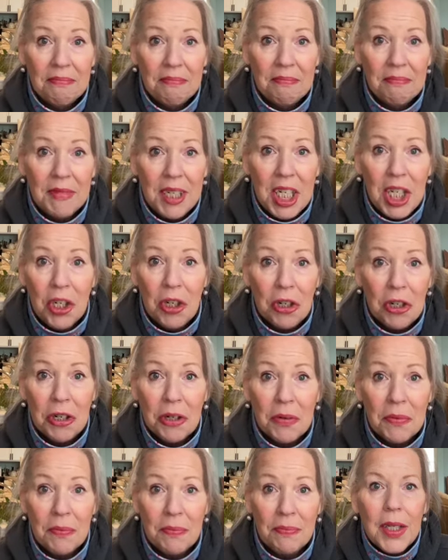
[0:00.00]
t-shirt.
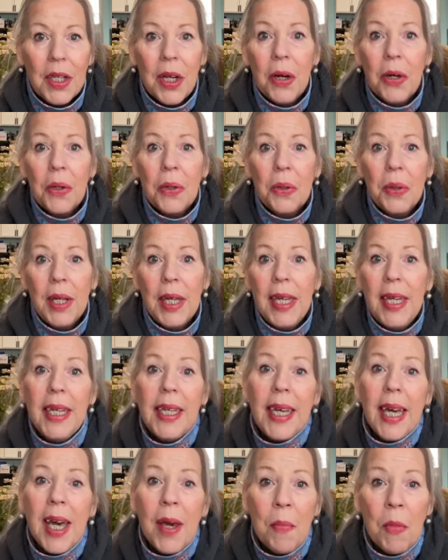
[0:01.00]
So he
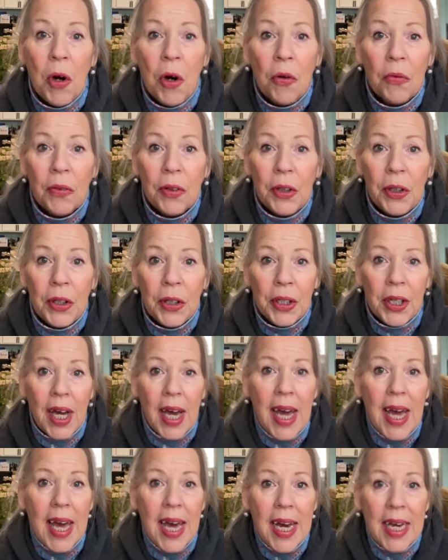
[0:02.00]
came over
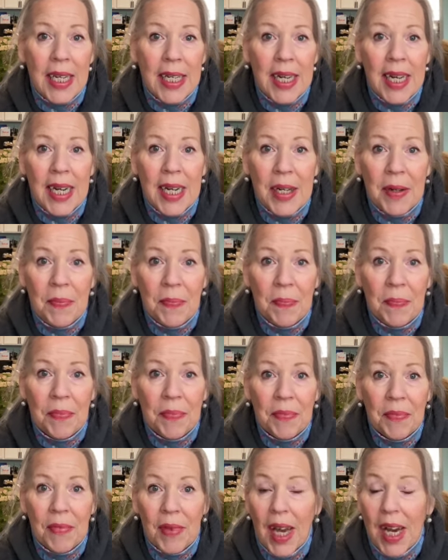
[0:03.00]
and
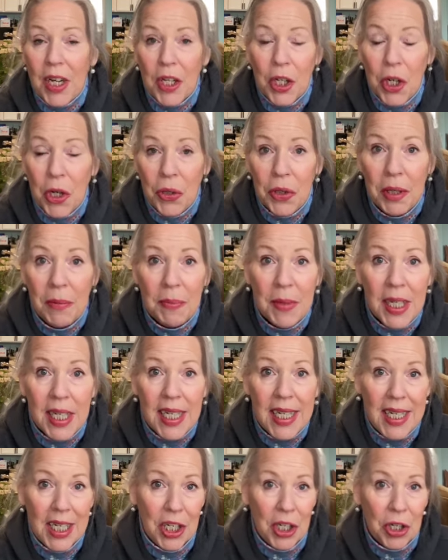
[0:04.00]
I showed him the
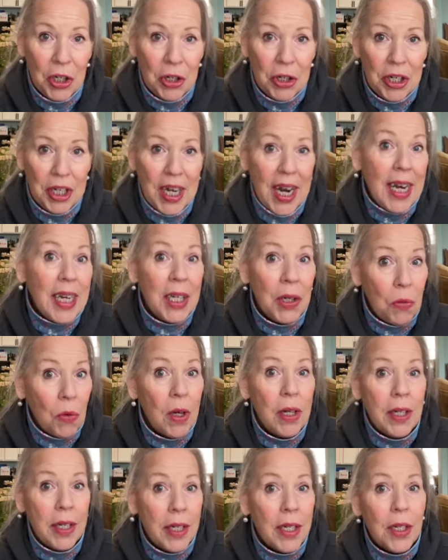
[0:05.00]
t-shirt and he
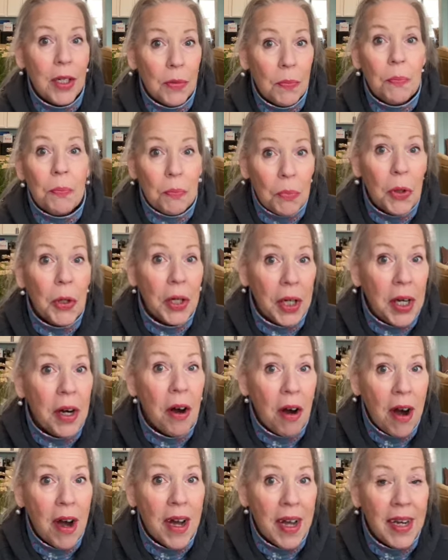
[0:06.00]
wanted to put it
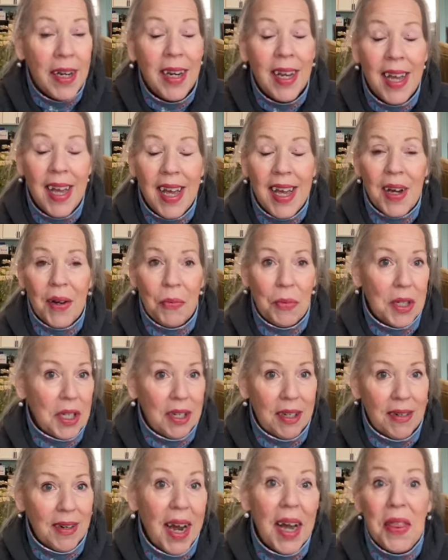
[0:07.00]
on,
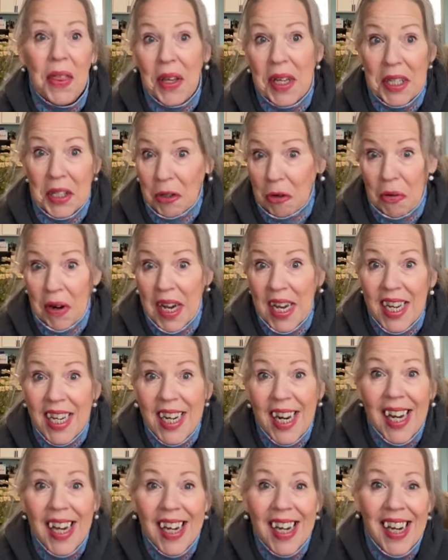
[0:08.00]
which I think is great.
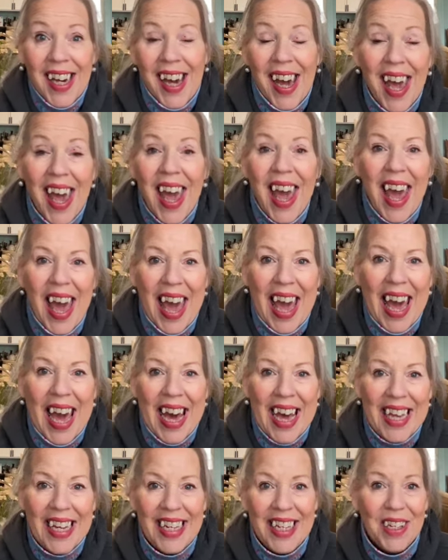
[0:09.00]

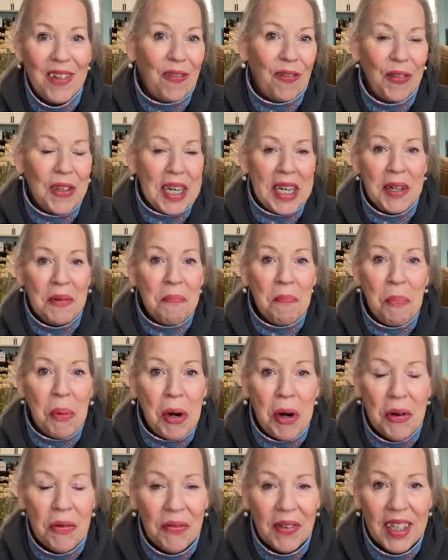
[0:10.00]
And it fit him
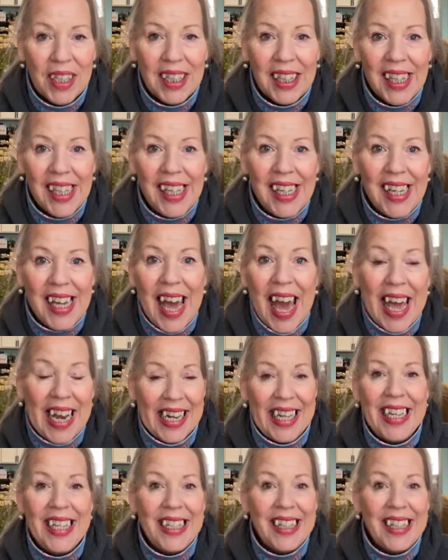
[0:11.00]
perfectly and he